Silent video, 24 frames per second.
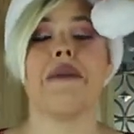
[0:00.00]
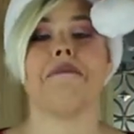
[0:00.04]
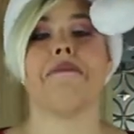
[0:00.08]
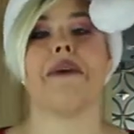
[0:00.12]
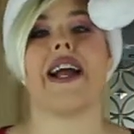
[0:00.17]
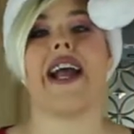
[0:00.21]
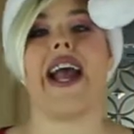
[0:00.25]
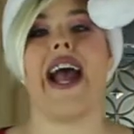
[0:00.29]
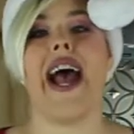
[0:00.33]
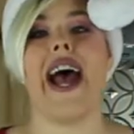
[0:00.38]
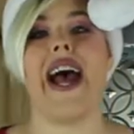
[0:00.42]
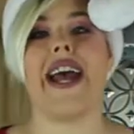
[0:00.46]

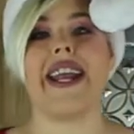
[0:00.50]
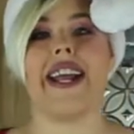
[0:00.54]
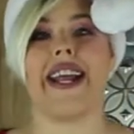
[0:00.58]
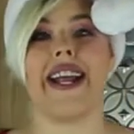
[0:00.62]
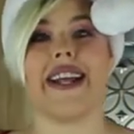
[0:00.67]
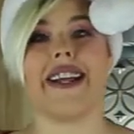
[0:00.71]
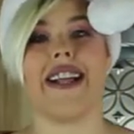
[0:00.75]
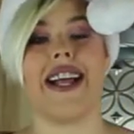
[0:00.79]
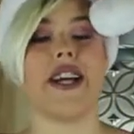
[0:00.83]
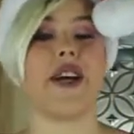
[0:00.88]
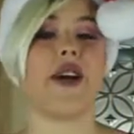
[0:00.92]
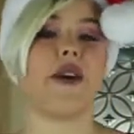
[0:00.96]
by
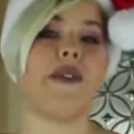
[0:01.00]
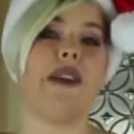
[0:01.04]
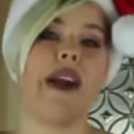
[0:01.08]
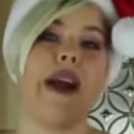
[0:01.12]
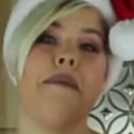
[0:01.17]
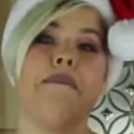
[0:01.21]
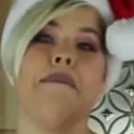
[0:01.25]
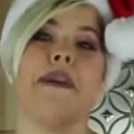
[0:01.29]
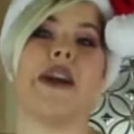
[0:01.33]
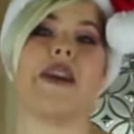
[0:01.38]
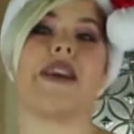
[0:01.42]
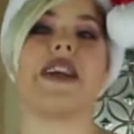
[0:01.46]
adding like
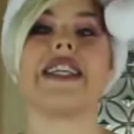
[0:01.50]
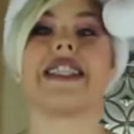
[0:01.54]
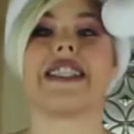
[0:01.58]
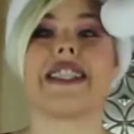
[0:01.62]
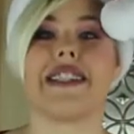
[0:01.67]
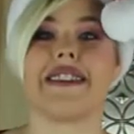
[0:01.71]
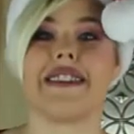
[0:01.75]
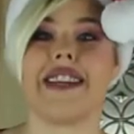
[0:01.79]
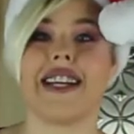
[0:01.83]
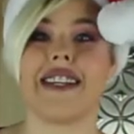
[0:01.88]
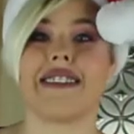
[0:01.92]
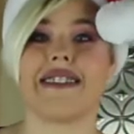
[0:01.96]
cranberries
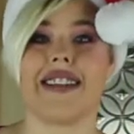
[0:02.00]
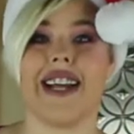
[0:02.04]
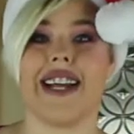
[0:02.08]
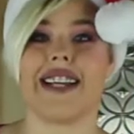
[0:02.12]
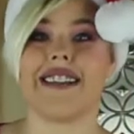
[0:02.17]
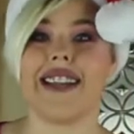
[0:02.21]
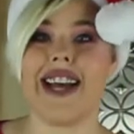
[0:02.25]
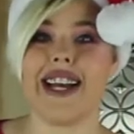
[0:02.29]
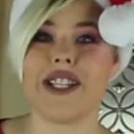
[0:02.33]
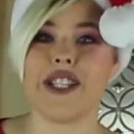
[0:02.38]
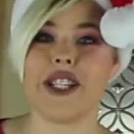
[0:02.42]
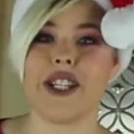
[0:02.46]
and things
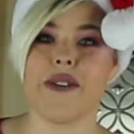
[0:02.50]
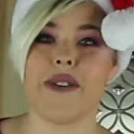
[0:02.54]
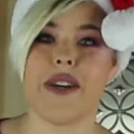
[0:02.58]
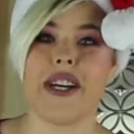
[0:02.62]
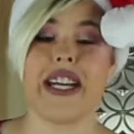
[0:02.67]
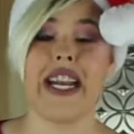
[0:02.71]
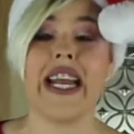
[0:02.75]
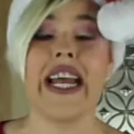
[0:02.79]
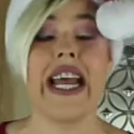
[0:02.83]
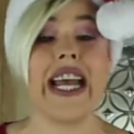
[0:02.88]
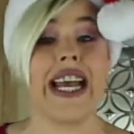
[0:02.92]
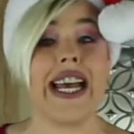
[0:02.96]
like that to
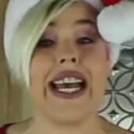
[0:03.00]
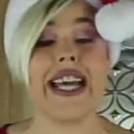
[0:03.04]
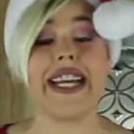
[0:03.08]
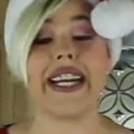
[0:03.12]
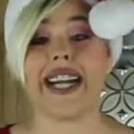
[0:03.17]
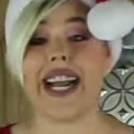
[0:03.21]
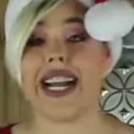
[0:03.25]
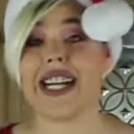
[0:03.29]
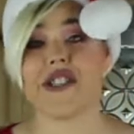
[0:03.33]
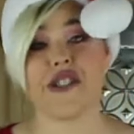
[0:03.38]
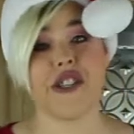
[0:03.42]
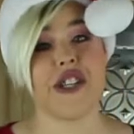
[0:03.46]
it, and
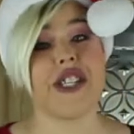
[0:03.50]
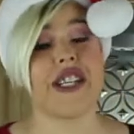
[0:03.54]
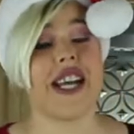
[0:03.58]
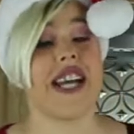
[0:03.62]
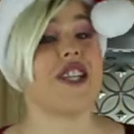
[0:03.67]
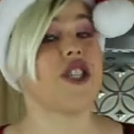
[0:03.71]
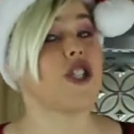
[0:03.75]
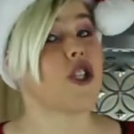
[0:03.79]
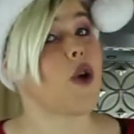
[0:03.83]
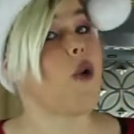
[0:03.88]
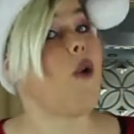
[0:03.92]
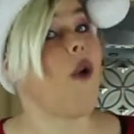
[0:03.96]
it actually
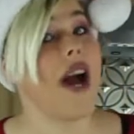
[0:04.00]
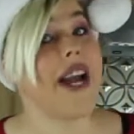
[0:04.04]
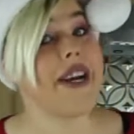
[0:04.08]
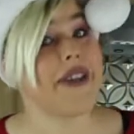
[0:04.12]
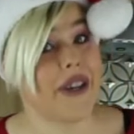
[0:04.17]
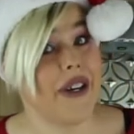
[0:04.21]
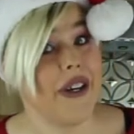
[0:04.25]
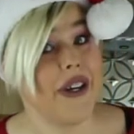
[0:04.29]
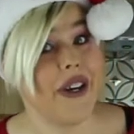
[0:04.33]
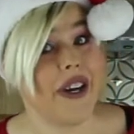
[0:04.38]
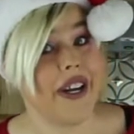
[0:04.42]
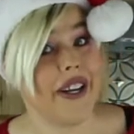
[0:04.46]
tastes
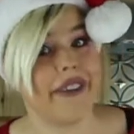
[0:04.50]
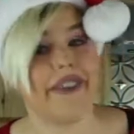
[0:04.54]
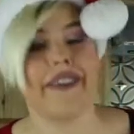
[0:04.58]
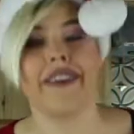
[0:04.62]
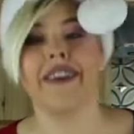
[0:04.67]
quite good.